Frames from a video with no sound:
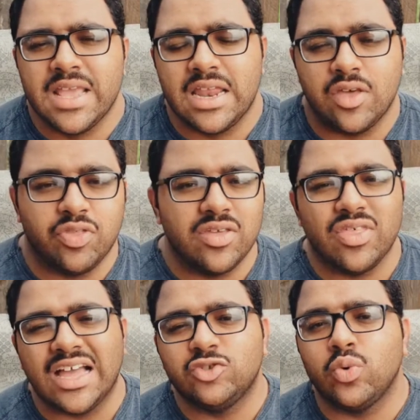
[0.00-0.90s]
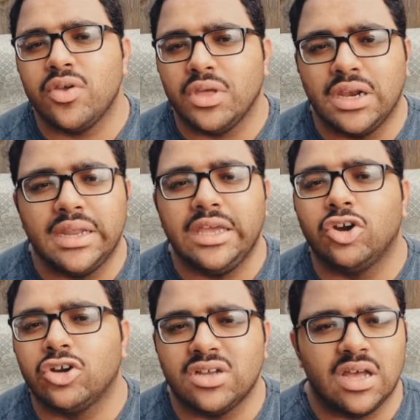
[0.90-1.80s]
And I think that's where the
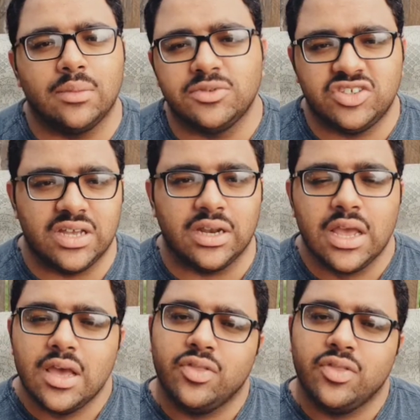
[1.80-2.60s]
leader comes in.